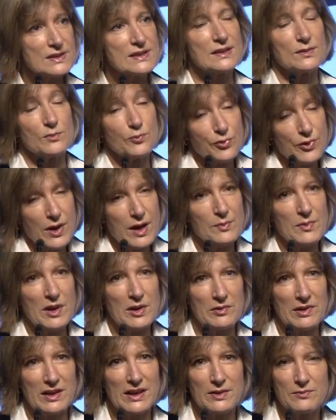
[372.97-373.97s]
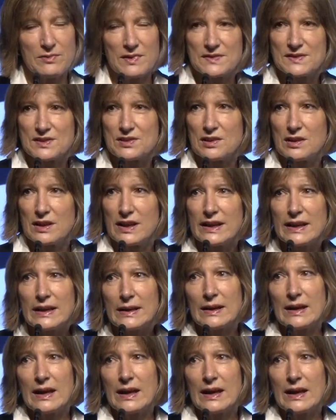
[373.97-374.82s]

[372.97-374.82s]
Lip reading: and primarily with Starlink.